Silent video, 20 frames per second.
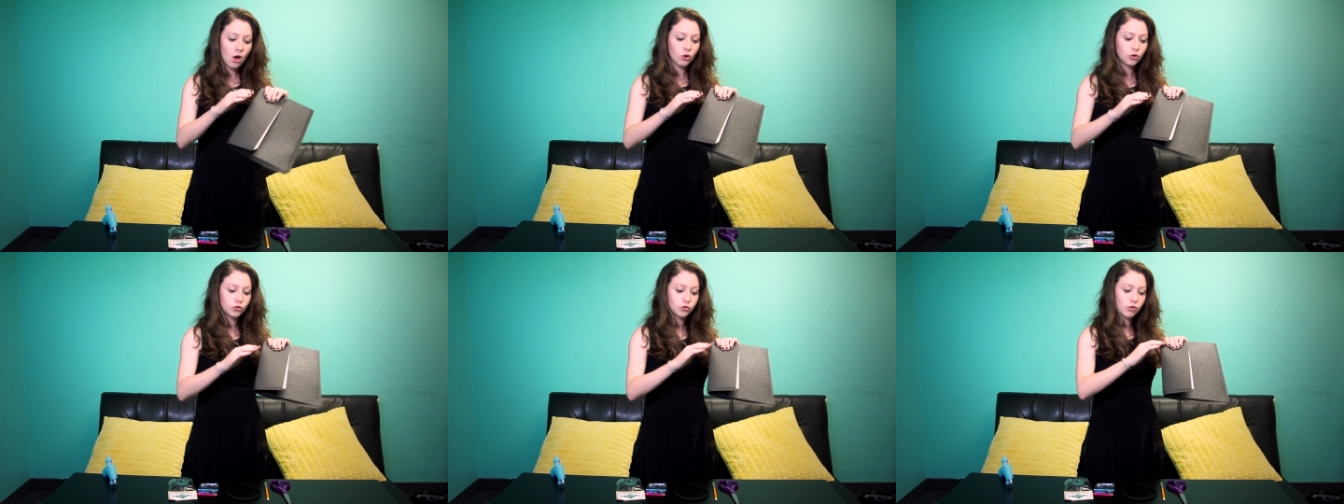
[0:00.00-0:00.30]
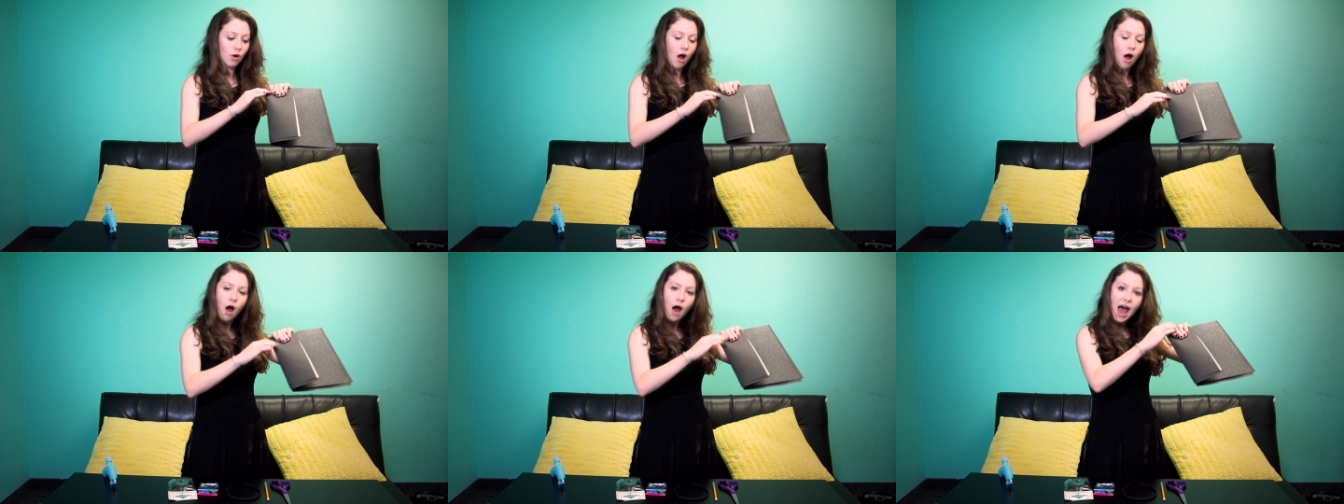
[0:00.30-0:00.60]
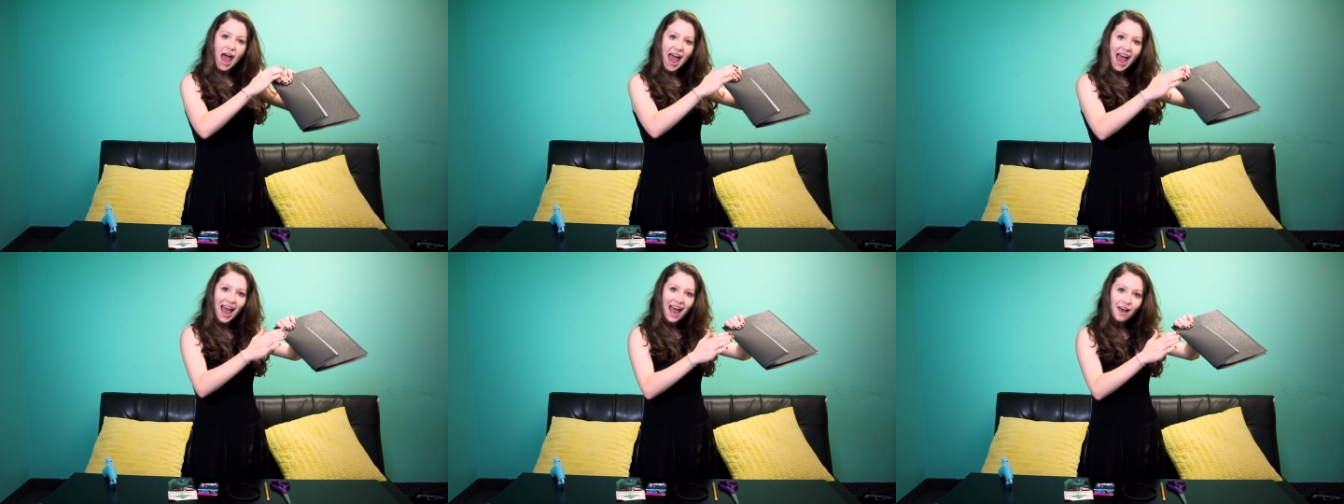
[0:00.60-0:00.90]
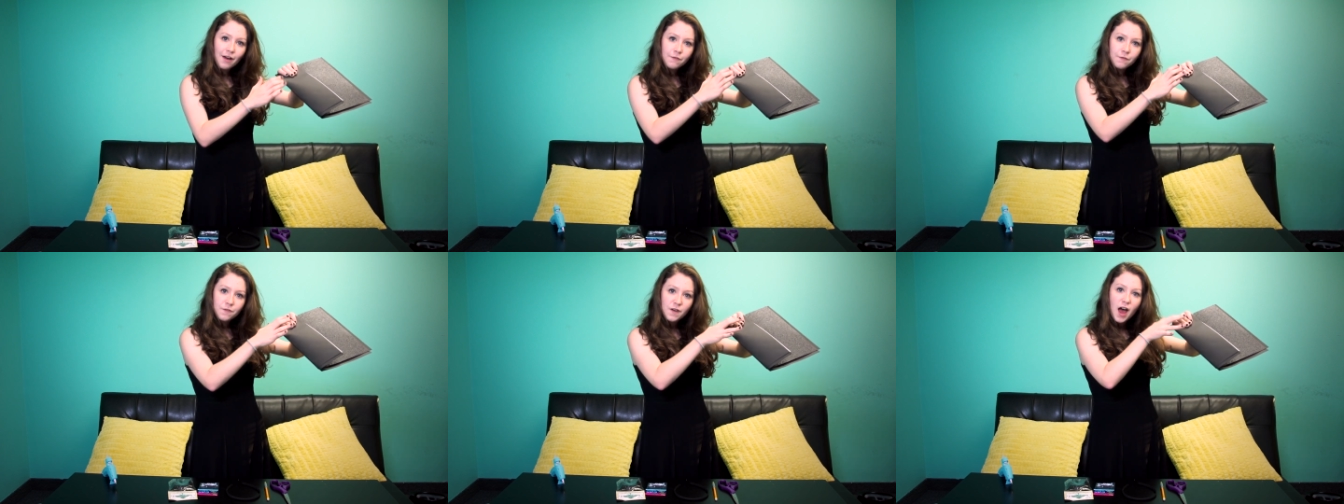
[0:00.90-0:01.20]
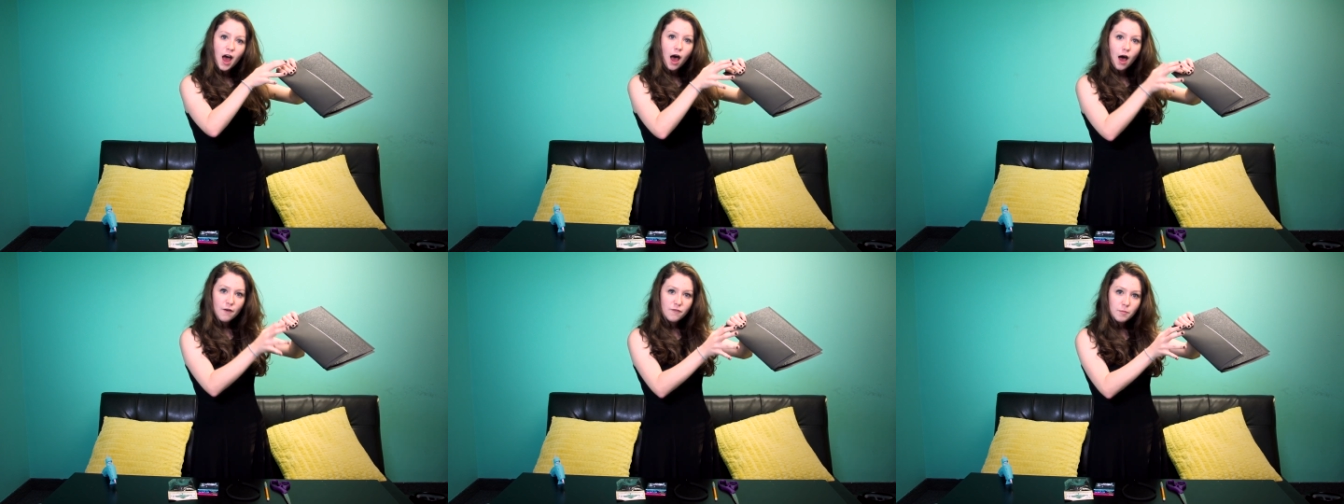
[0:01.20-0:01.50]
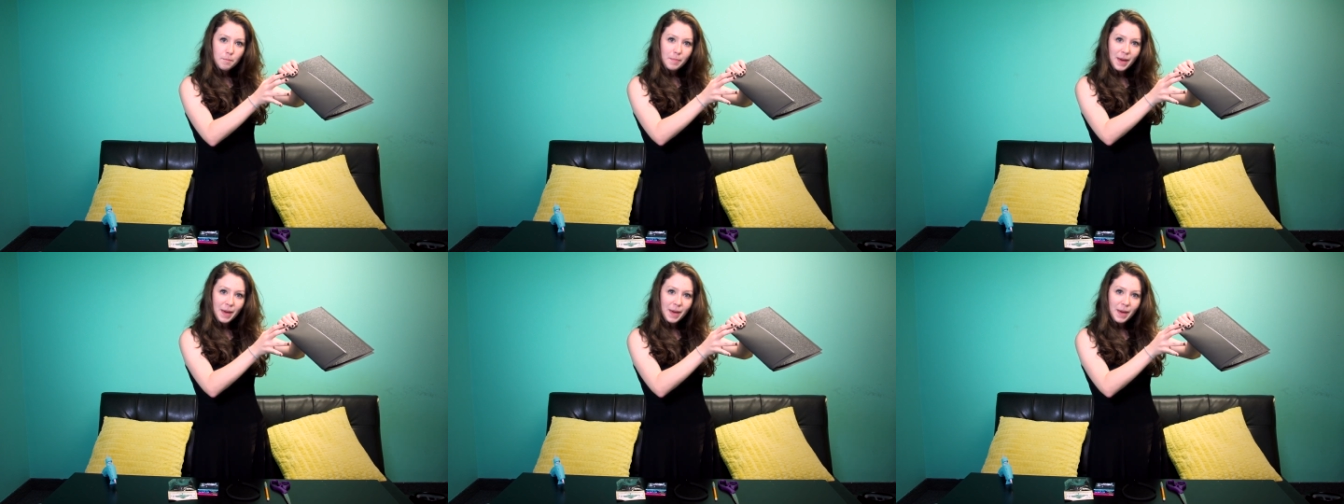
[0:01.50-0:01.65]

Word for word: draw half of a